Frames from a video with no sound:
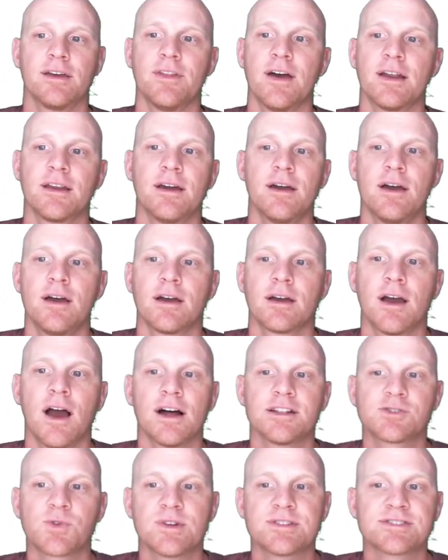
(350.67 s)
and that
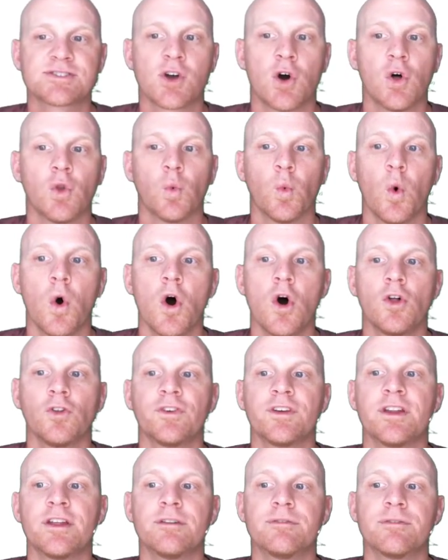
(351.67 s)
consequence is called
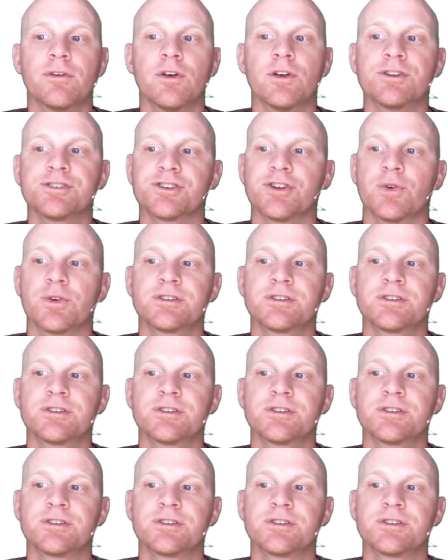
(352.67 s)
Walden inversion,